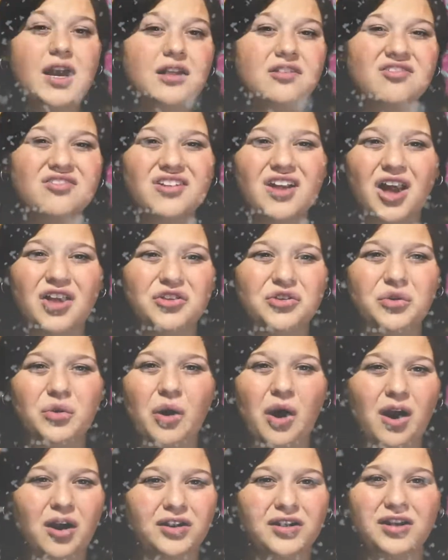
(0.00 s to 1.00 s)
It's not too
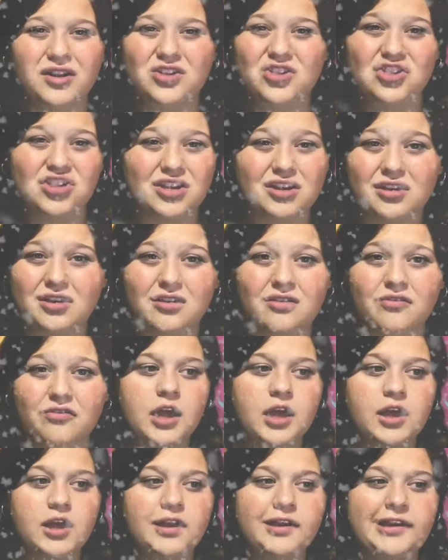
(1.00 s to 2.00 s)
hard to achieve.
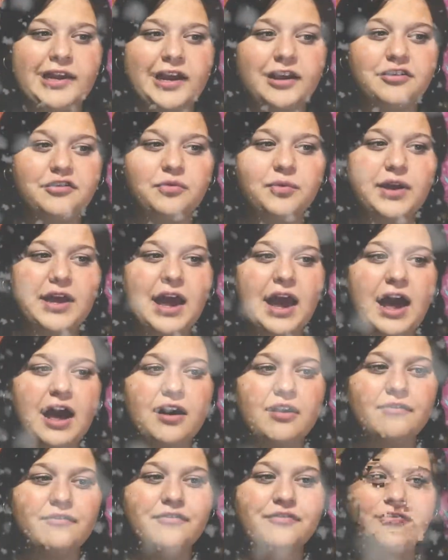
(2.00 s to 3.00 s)
Next, we
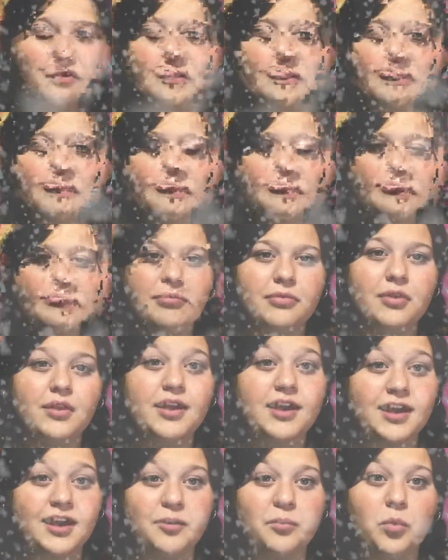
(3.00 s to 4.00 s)
have
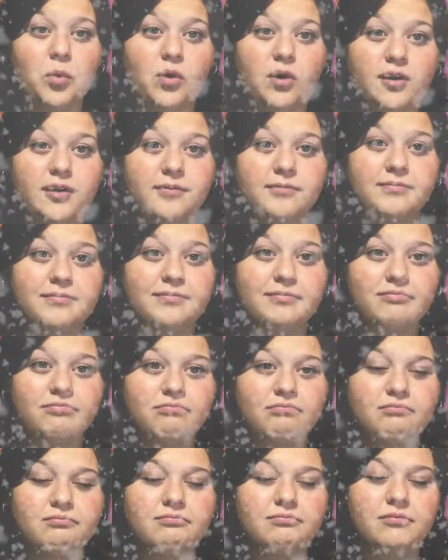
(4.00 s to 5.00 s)
e-boy.
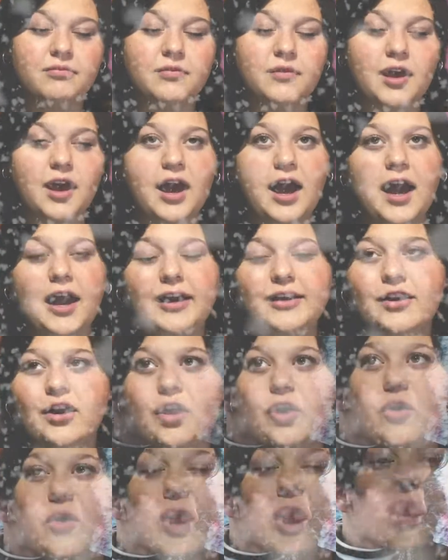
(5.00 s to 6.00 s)
I
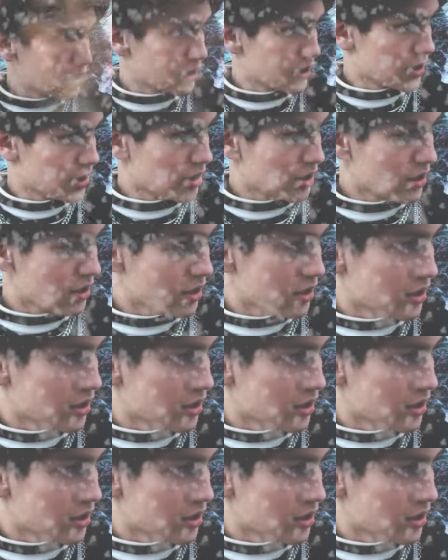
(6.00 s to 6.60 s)
know, I know,